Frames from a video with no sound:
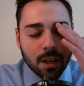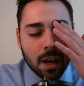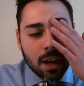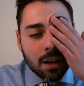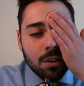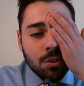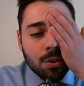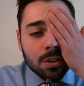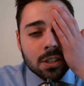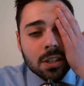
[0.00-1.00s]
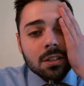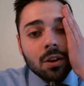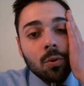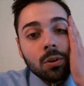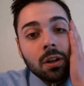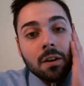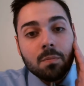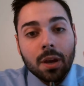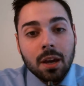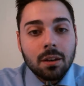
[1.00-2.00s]
And you could see he's in a whole lot of
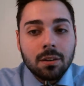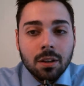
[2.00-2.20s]
pain.